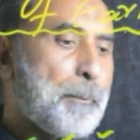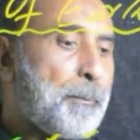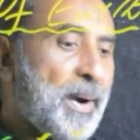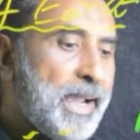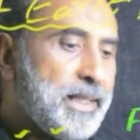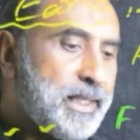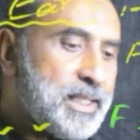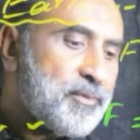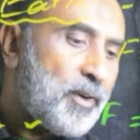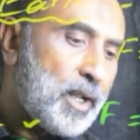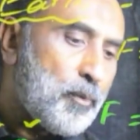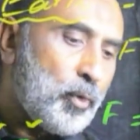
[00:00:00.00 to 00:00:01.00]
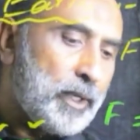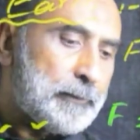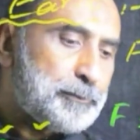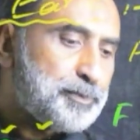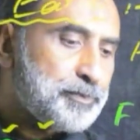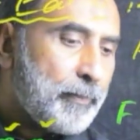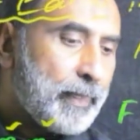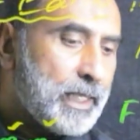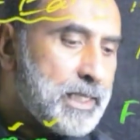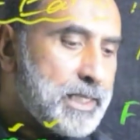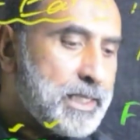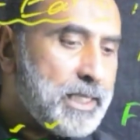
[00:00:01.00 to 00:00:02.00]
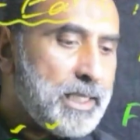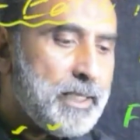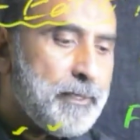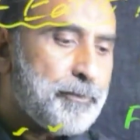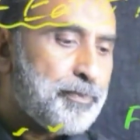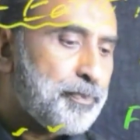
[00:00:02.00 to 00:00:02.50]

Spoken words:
by this formula, g